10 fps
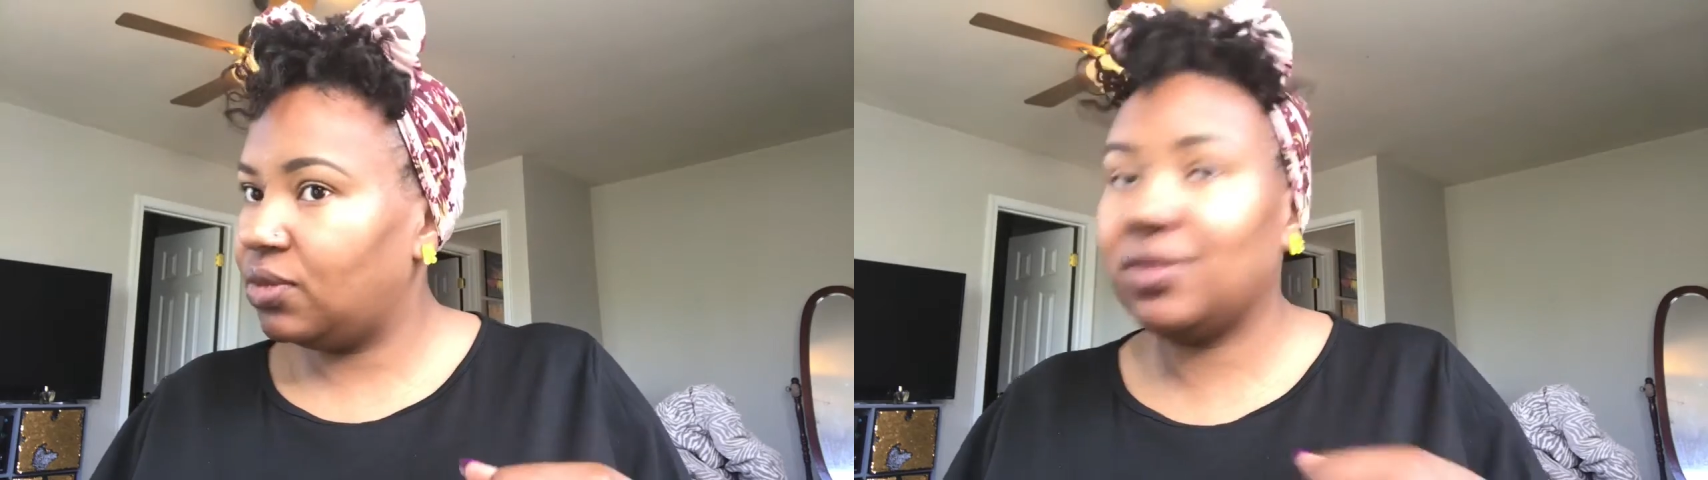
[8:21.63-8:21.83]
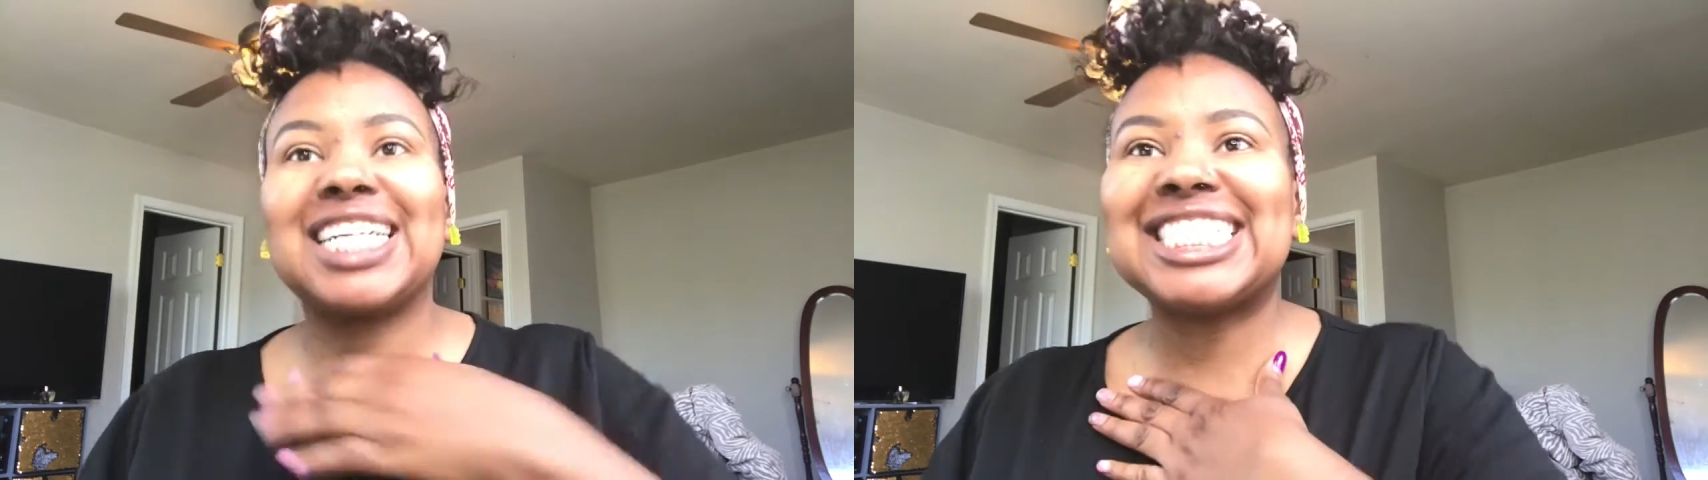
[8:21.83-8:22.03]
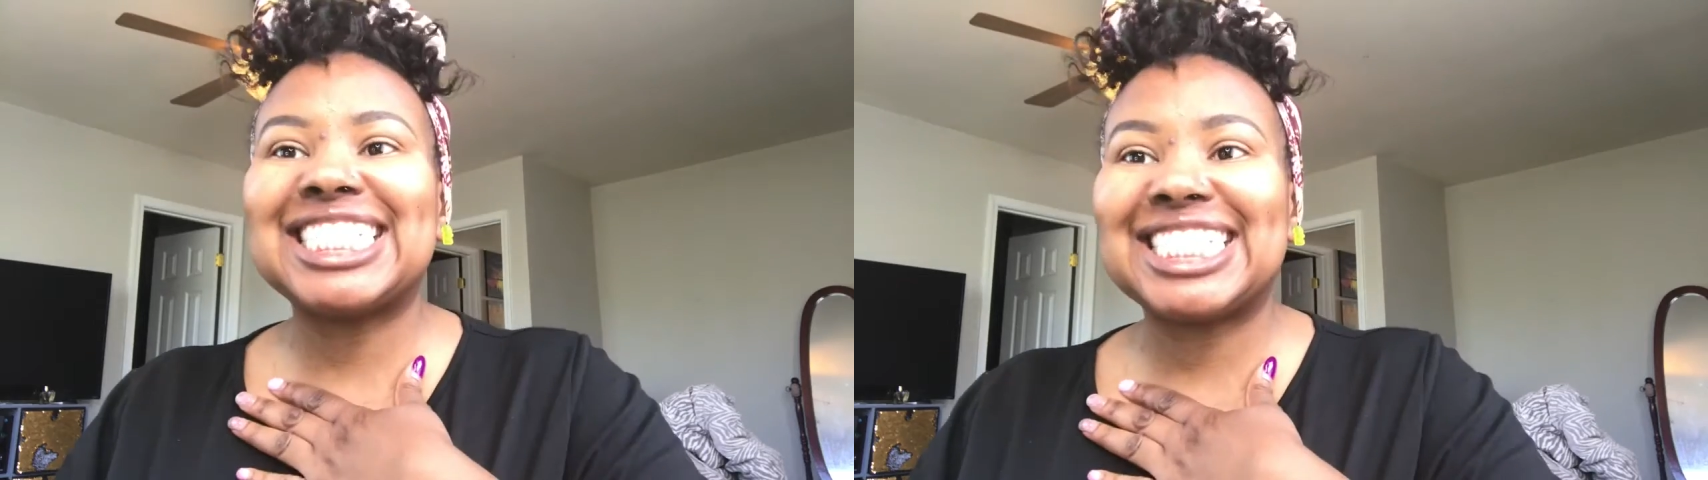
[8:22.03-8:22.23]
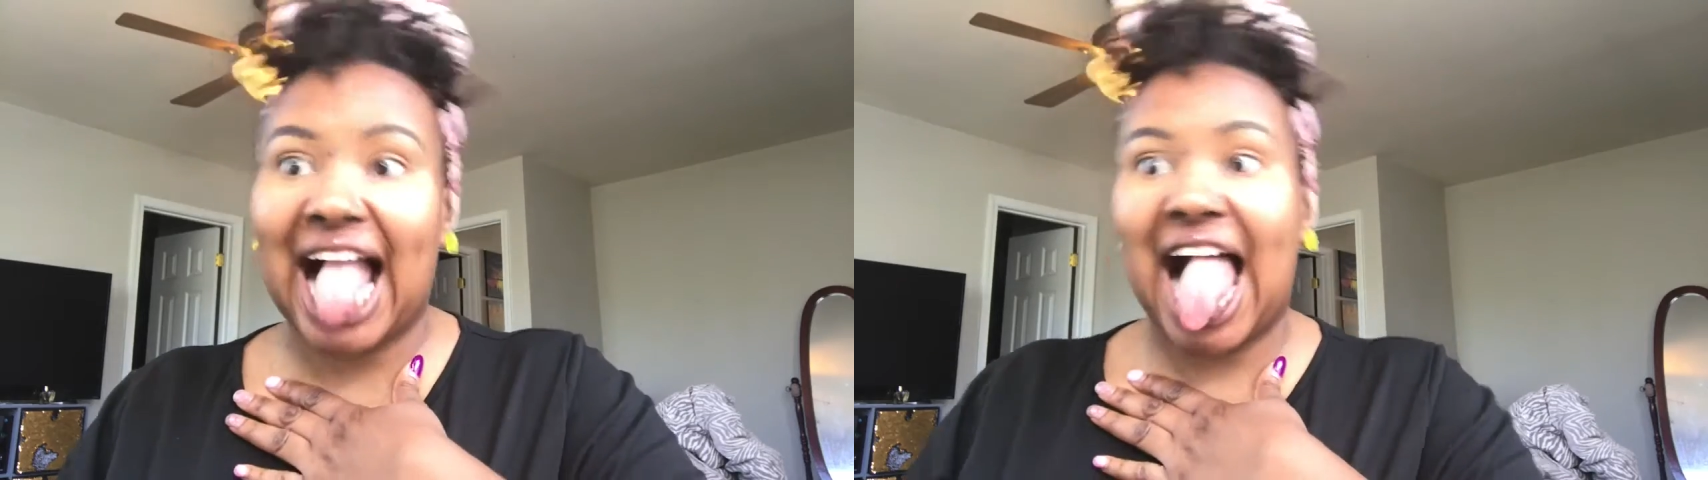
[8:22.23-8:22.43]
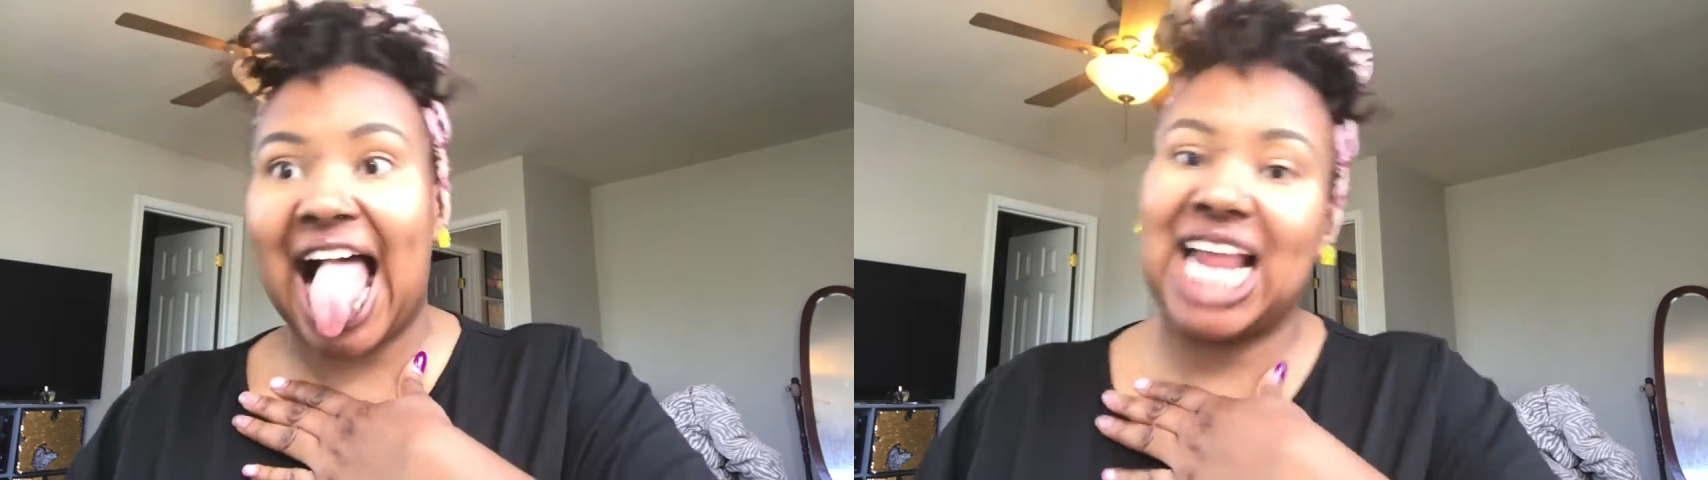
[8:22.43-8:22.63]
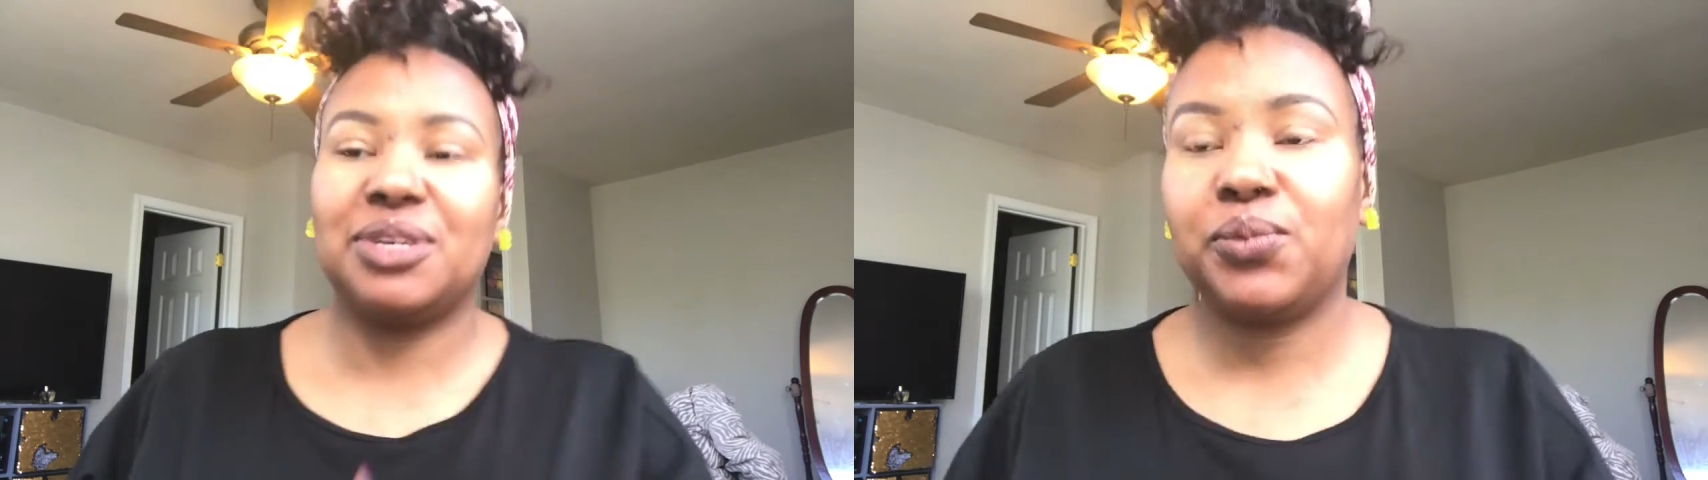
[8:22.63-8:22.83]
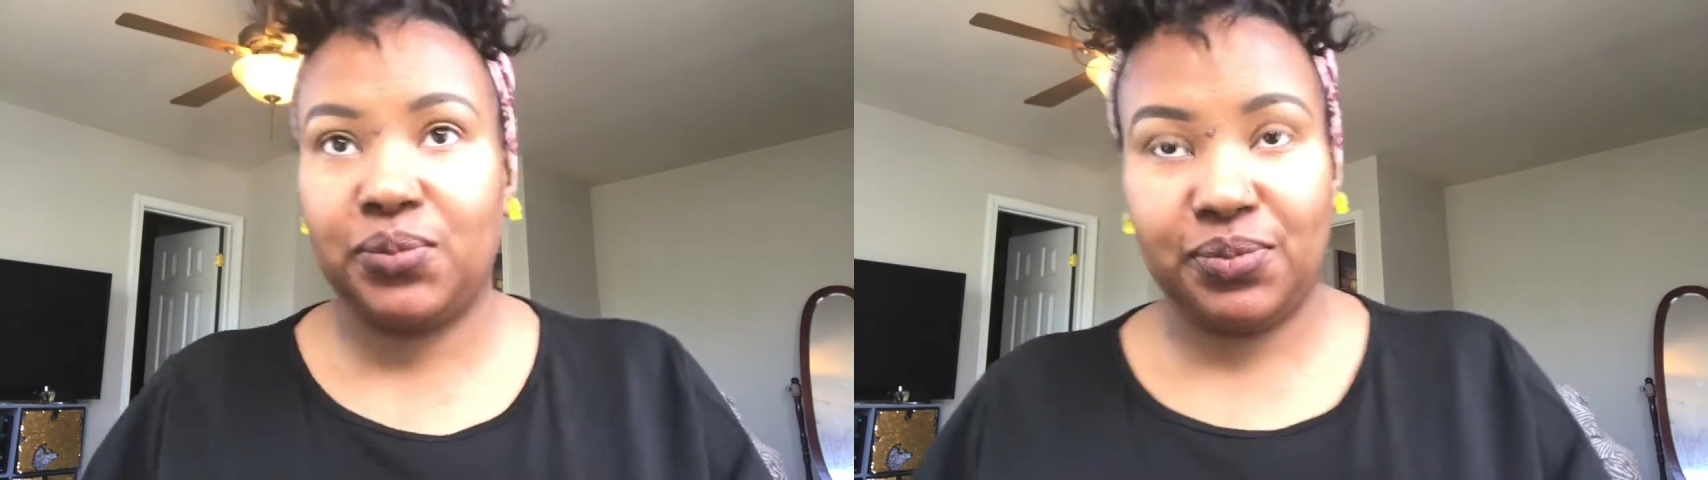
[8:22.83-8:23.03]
the Motives palette,